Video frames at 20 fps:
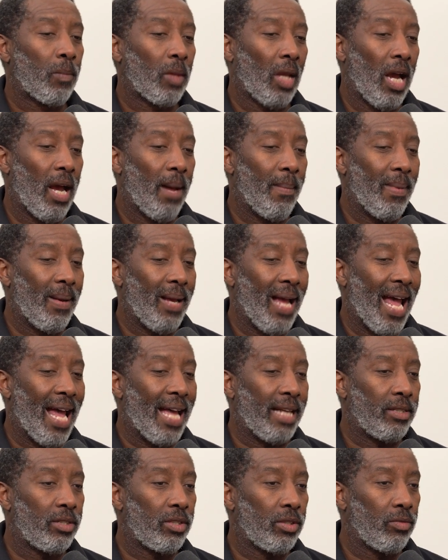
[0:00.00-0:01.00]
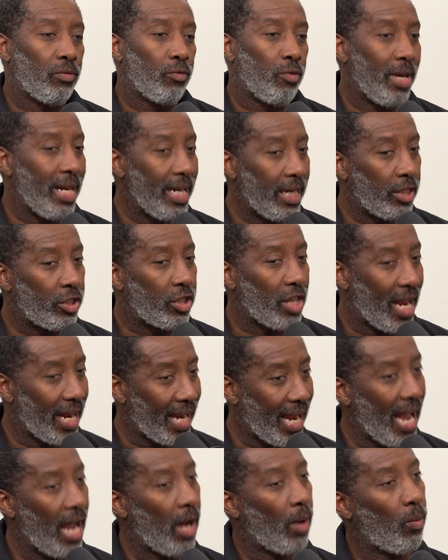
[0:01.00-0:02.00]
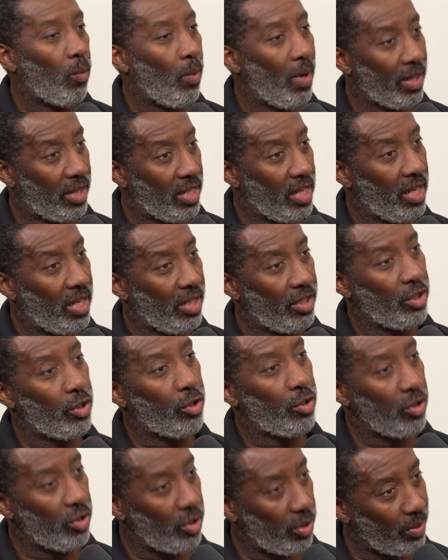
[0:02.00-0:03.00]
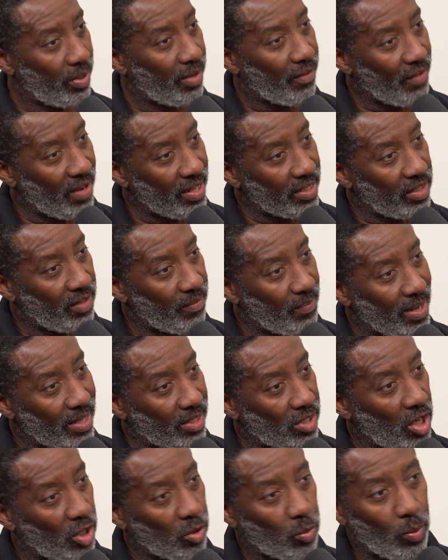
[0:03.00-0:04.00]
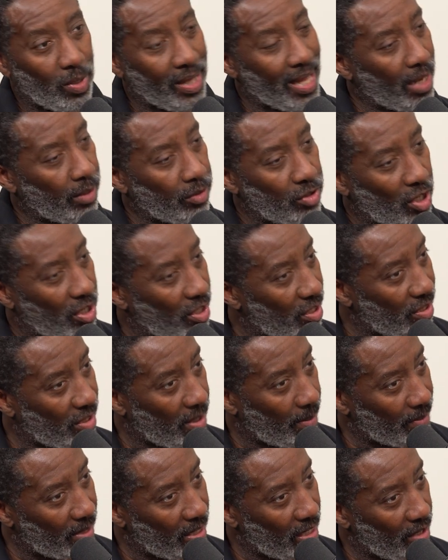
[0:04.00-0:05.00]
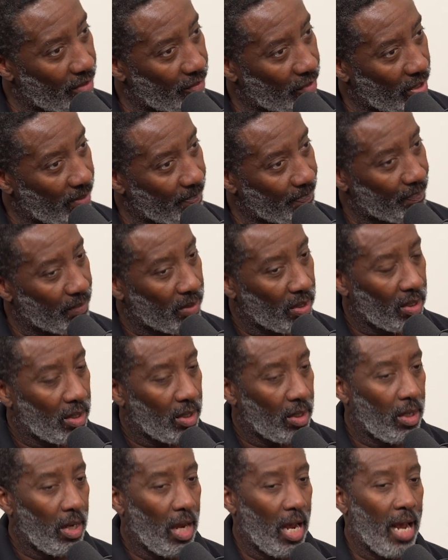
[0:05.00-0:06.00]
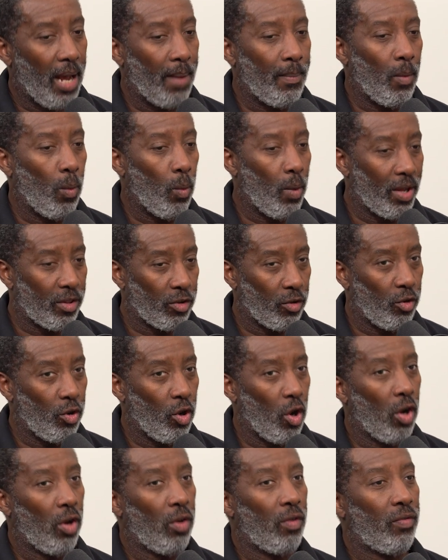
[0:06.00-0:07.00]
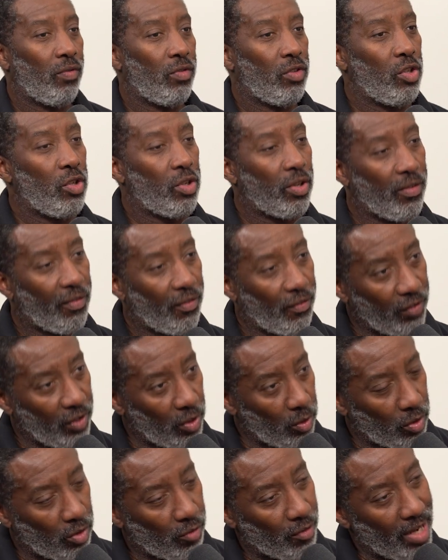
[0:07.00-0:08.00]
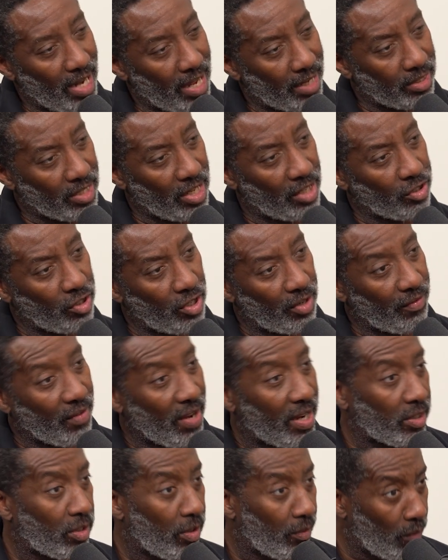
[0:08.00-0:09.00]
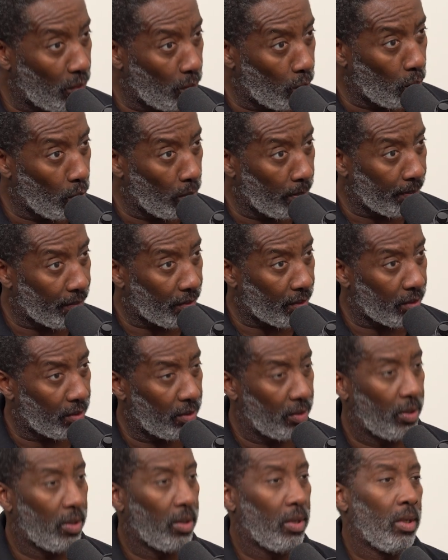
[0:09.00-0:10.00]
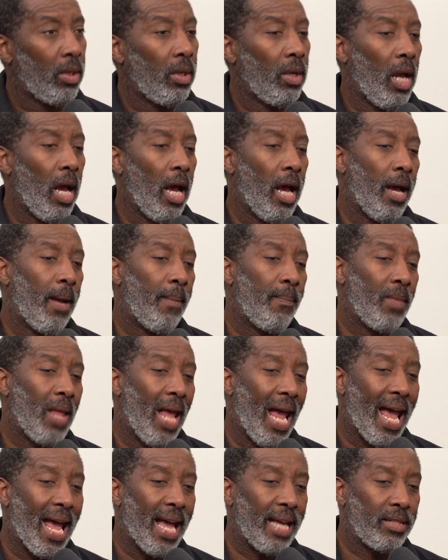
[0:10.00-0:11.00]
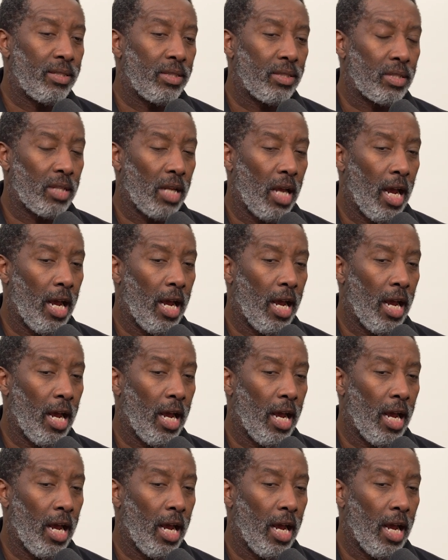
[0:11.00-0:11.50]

and really check out whether you can do an effective massage without turning somebody over, whether or not you can feel the relaxation effect of the warmth, and